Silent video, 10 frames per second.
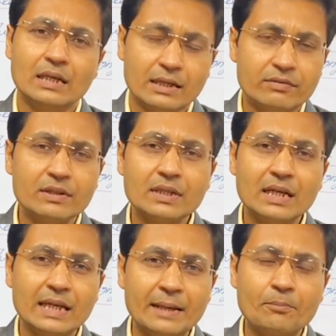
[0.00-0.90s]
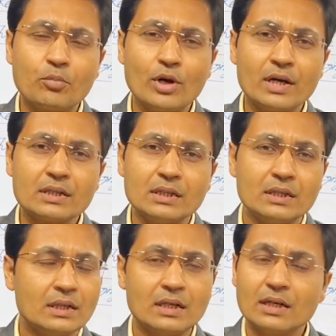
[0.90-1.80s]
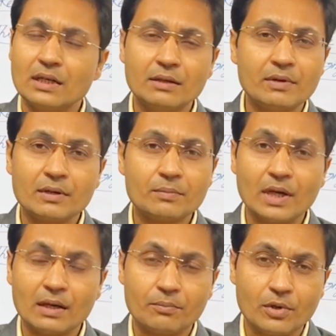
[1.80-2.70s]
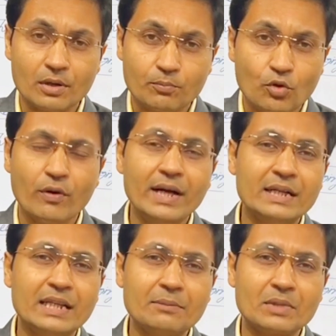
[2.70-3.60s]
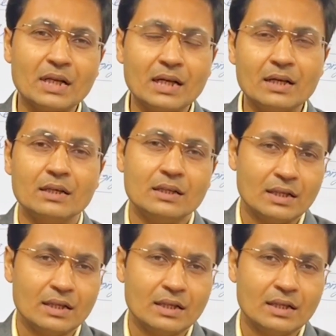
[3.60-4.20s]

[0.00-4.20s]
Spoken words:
even the employer never provide them the